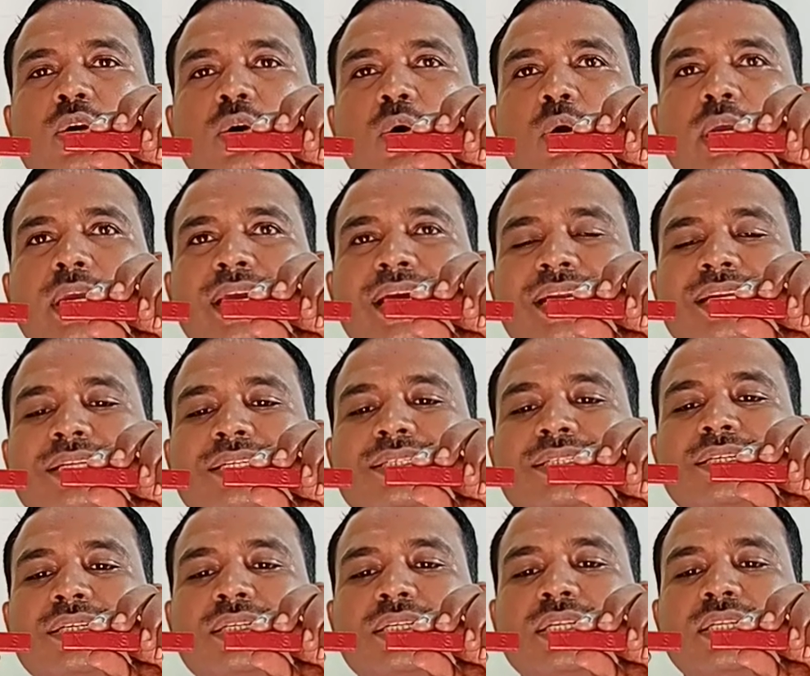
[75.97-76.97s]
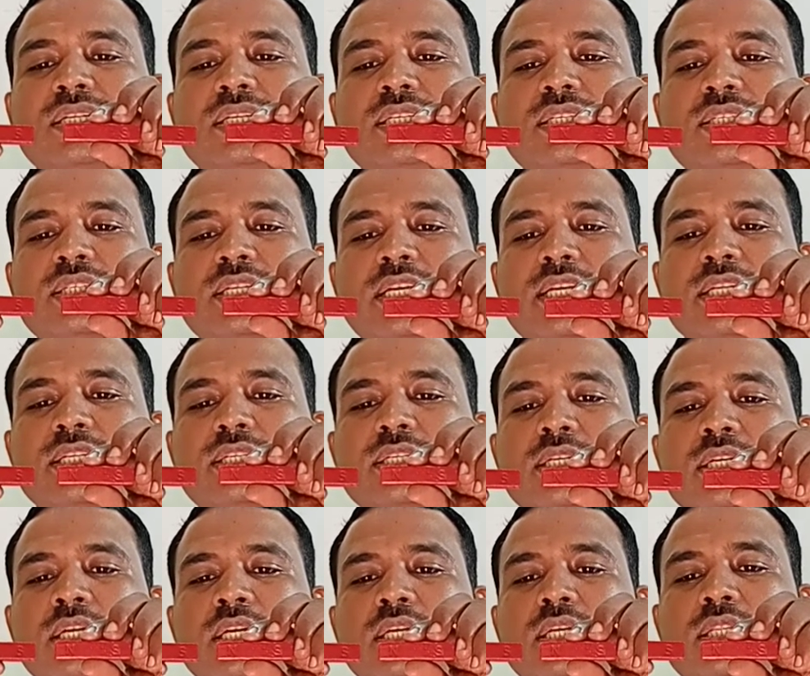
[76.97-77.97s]
okay at a certain distance
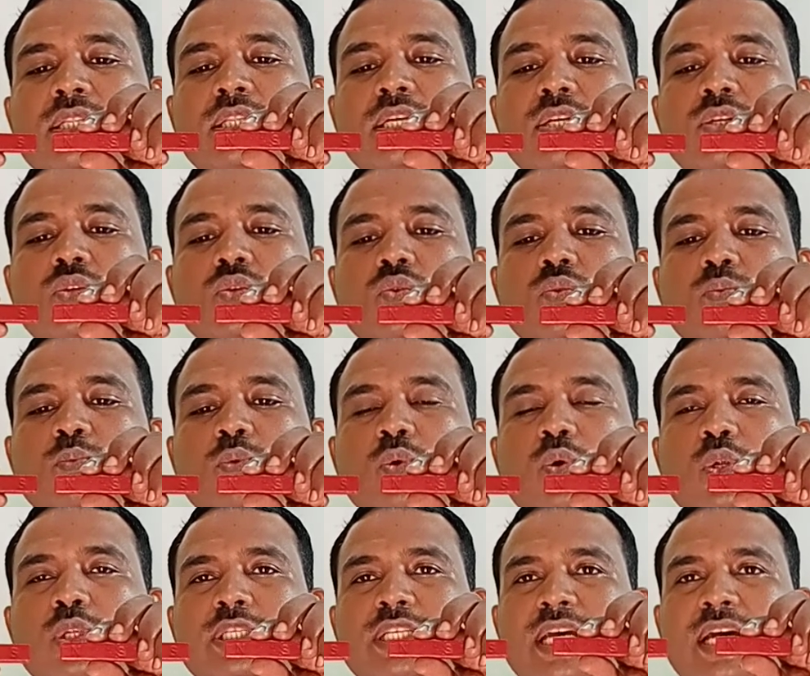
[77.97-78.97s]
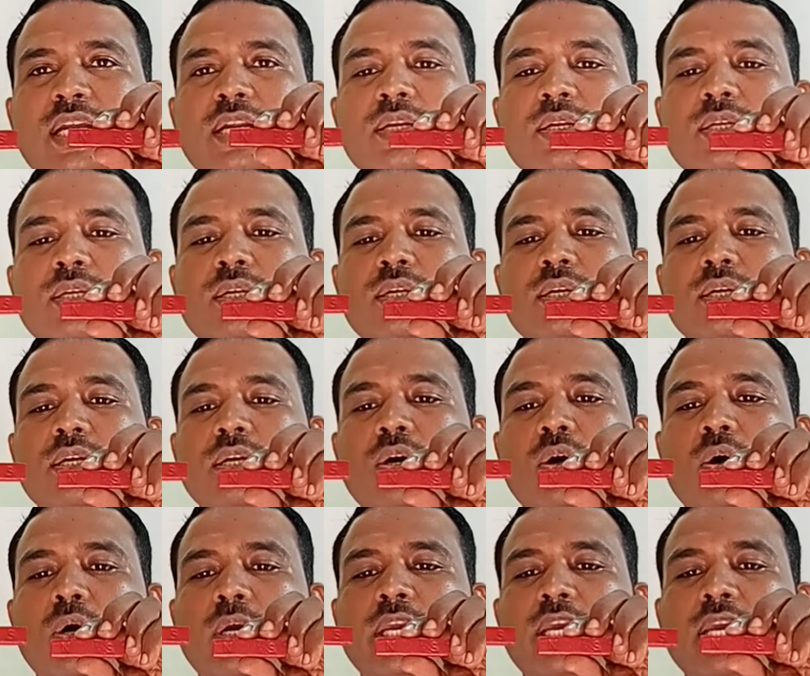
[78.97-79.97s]
the two poles are
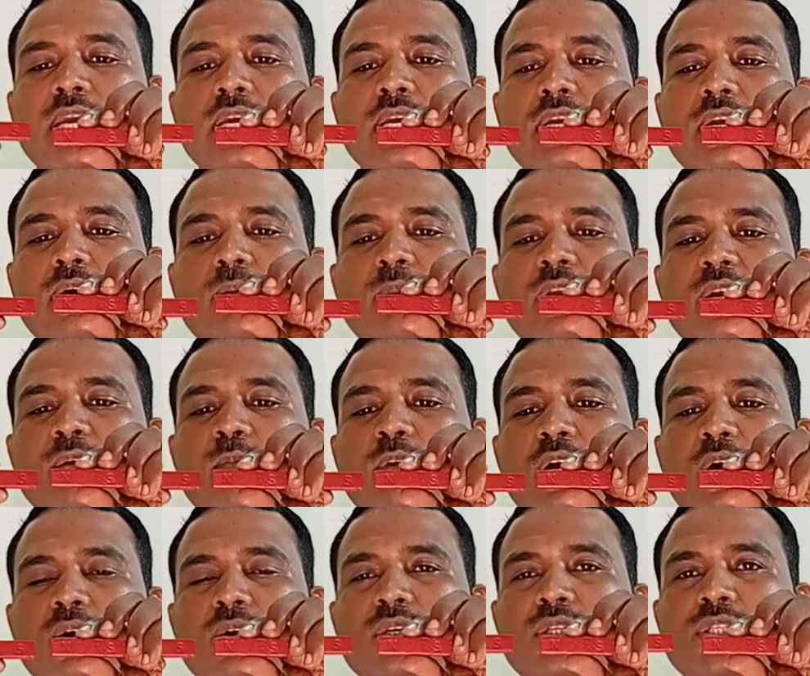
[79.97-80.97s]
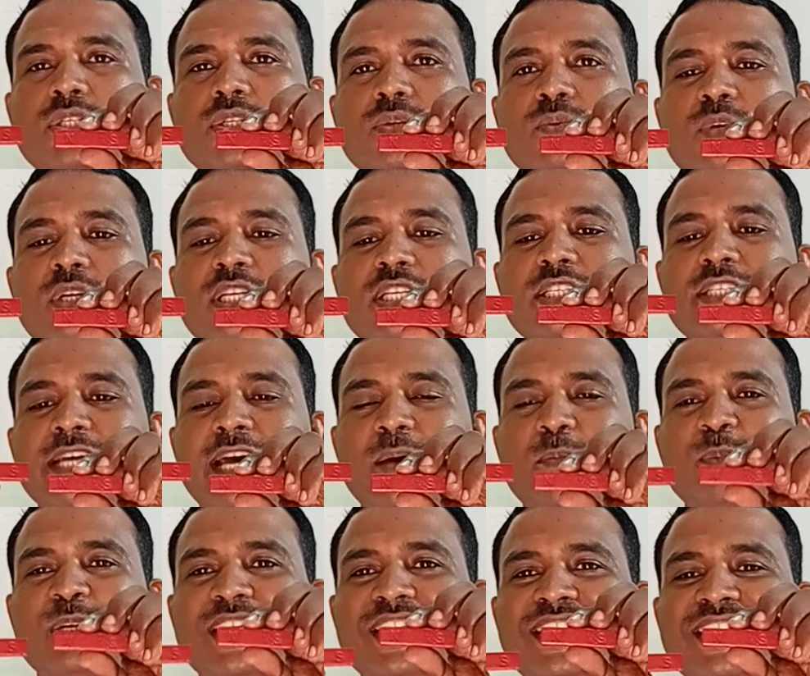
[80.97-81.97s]
okay coming broad, what is
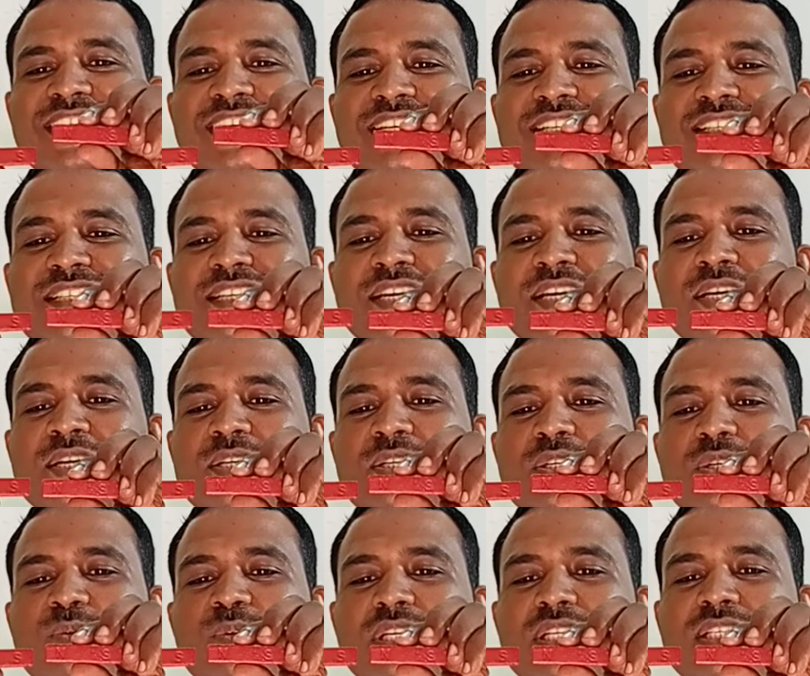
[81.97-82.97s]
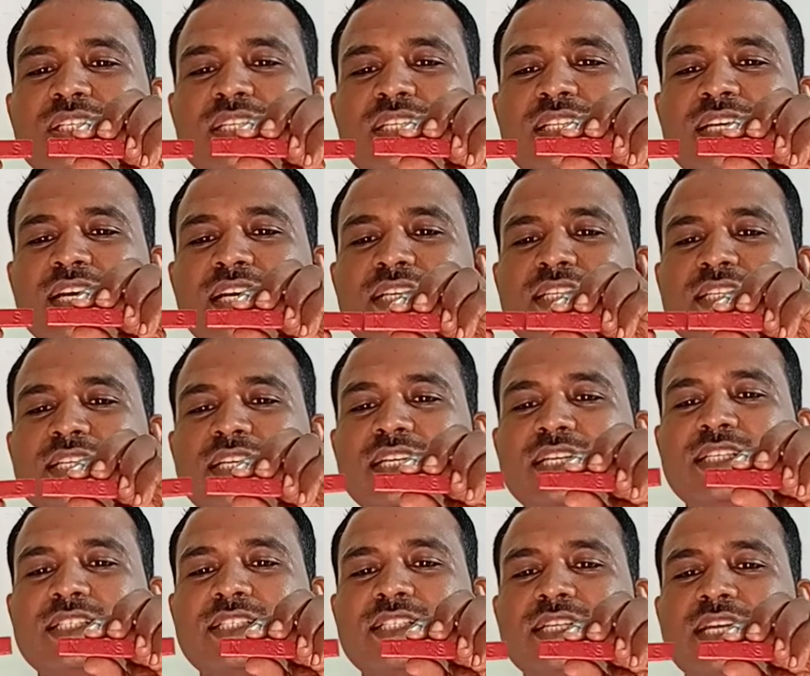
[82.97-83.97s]
happening here? You will see that
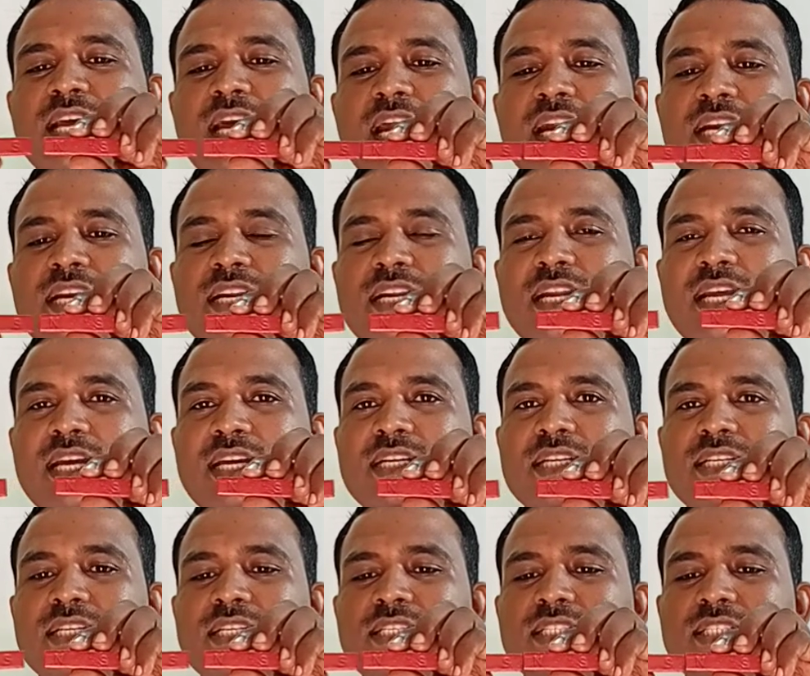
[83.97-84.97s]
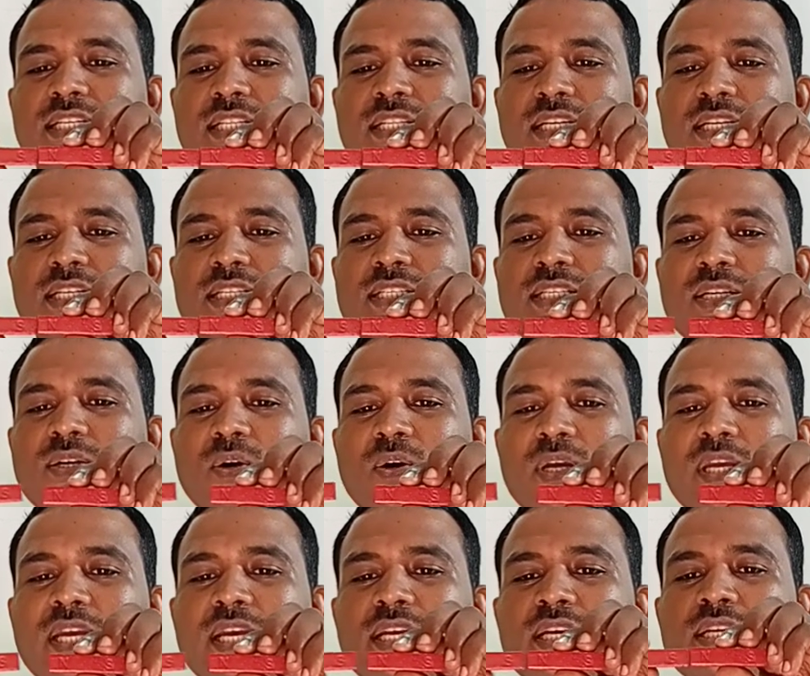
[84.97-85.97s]
it's attract each other.
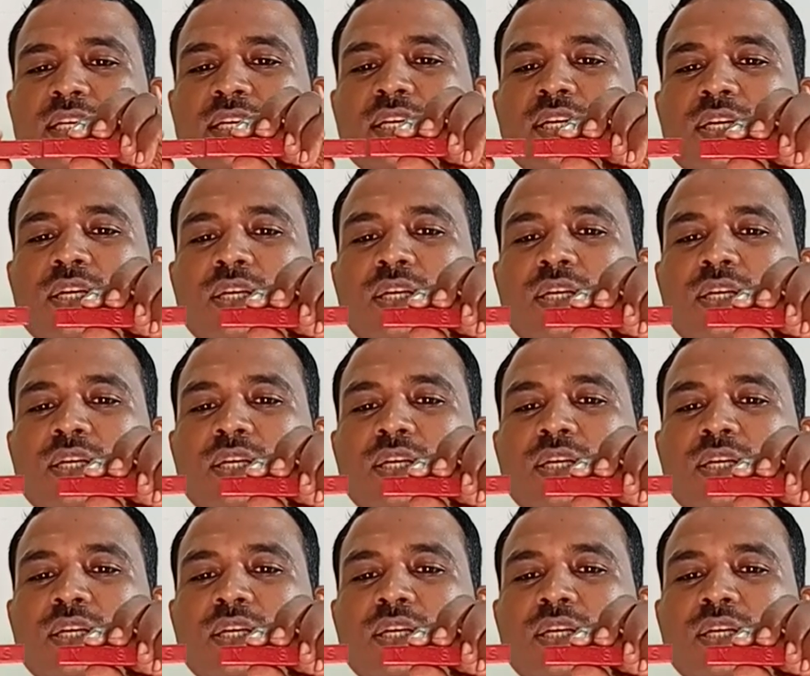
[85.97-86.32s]
Okay,